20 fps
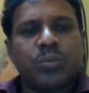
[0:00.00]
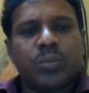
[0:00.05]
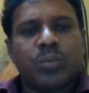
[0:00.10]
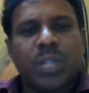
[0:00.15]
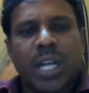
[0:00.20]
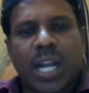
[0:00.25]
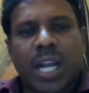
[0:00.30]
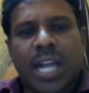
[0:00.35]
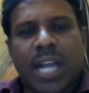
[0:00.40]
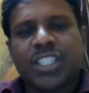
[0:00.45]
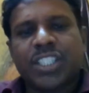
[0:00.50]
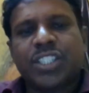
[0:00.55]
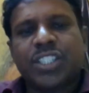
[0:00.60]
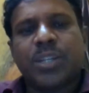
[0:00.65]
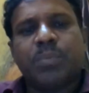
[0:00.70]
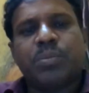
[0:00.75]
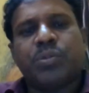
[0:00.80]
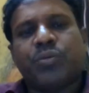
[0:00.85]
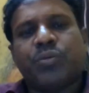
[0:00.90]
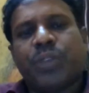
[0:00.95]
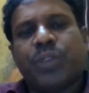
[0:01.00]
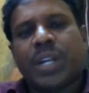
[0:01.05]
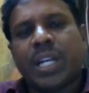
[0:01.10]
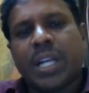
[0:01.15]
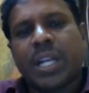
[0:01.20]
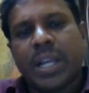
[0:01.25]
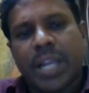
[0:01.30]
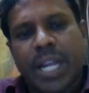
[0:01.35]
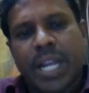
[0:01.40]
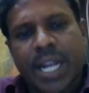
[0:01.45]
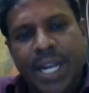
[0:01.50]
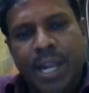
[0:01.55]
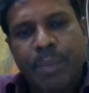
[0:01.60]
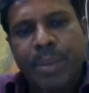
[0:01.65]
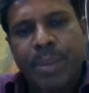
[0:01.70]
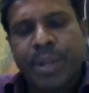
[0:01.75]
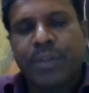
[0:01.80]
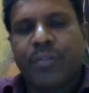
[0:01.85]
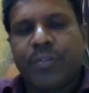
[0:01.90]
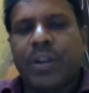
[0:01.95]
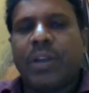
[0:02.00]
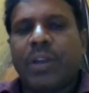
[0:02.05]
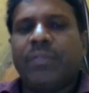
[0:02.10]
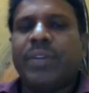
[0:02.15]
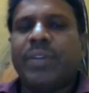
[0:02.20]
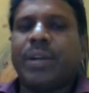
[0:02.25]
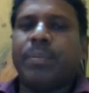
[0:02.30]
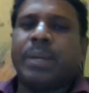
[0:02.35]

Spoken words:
the concept when economic welfare